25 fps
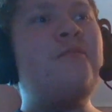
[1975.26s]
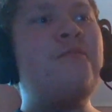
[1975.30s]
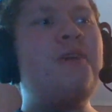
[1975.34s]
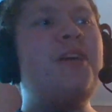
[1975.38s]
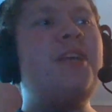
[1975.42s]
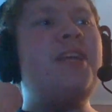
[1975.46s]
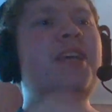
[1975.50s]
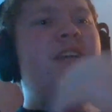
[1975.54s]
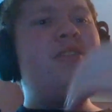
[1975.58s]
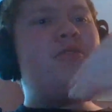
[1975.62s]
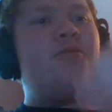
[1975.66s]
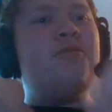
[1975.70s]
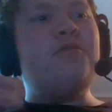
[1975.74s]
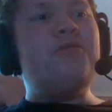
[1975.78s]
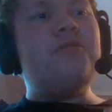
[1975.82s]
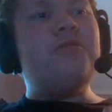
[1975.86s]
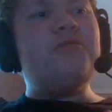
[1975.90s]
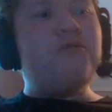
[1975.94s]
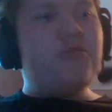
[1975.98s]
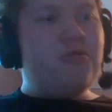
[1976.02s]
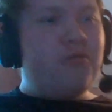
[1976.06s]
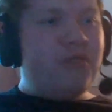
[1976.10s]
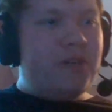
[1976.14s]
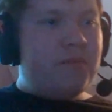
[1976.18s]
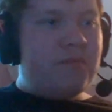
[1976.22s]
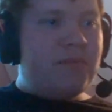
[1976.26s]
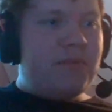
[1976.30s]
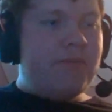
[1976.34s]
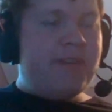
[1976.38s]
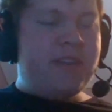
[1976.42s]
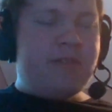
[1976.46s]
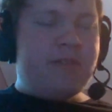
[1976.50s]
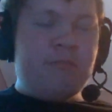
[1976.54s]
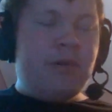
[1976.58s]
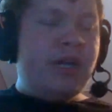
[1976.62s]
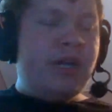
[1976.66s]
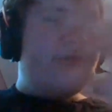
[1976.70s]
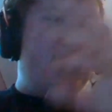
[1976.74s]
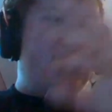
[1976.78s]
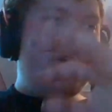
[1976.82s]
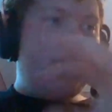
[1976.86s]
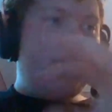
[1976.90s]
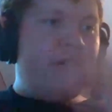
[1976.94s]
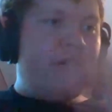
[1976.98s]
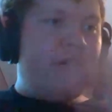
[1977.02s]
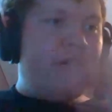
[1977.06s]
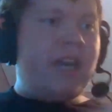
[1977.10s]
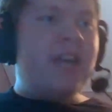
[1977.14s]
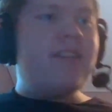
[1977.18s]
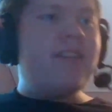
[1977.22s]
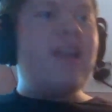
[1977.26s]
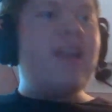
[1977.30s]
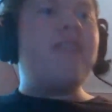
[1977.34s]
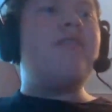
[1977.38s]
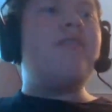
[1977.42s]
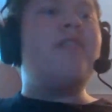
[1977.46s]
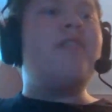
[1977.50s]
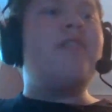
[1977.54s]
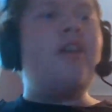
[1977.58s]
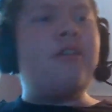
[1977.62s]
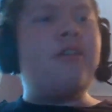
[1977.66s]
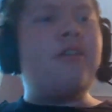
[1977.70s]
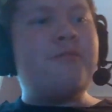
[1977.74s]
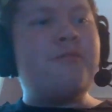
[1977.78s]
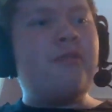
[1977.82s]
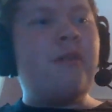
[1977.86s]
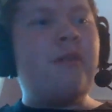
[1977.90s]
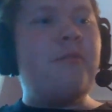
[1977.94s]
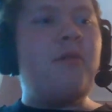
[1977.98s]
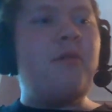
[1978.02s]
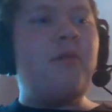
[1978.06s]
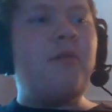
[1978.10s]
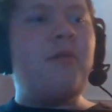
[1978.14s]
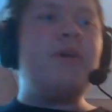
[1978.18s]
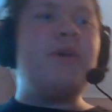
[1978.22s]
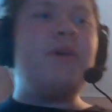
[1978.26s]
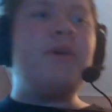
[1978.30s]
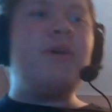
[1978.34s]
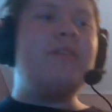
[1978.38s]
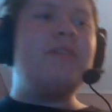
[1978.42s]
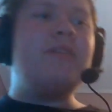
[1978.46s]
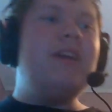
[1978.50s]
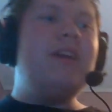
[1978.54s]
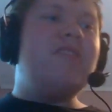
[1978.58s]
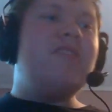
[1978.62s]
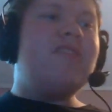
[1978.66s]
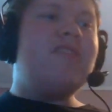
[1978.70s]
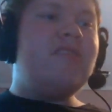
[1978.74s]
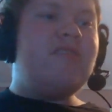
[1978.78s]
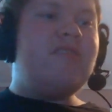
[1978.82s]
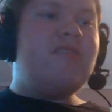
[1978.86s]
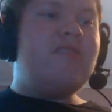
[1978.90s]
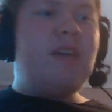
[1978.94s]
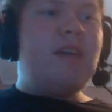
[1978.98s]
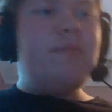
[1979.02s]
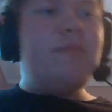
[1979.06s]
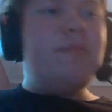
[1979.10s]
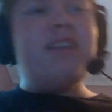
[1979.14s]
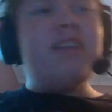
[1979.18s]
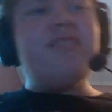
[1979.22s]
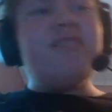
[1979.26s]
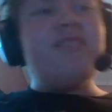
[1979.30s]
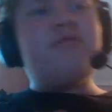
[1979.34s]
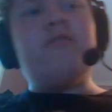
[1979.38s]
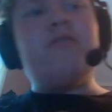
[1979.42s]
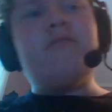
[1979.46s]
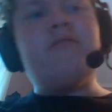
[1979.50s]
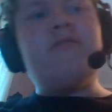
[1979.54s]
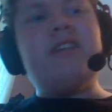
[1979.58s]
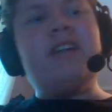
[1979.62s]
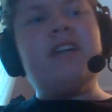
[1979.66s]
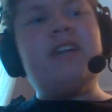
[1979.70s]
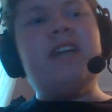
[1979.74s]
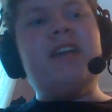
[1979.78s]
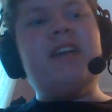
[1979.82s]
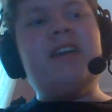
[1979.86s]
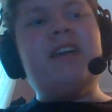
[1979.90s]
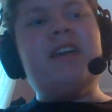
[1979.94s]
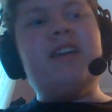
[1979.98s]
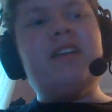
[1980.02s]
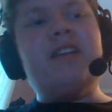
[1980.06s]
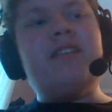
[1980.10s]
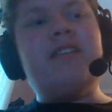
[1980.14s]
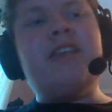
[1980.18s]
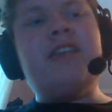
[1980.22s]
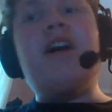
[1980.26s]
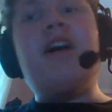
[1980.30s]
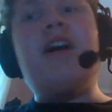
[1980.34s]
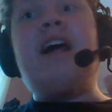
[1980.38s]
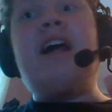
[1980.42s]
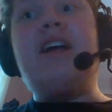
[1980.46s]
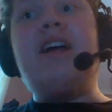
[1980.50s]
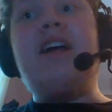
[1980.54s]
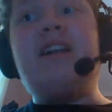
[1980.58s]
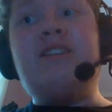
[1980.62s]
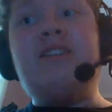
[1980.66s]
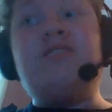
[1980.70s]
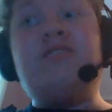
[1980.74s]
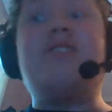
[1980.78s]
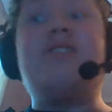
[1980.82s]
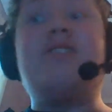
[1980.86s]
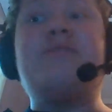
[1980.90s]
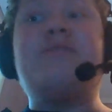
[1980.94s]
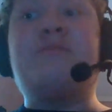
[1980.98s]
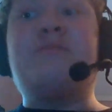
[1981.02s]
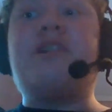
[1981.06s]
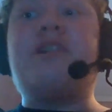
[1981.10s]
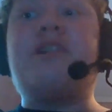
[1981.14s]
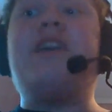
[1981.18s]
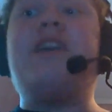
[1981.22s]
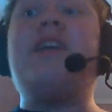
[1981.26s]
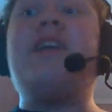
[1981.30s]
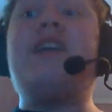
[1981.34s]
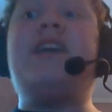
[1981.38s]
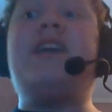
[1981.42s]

need to implement Mirror and all that. That's an our problem. But since Debian is already, they are just bringing in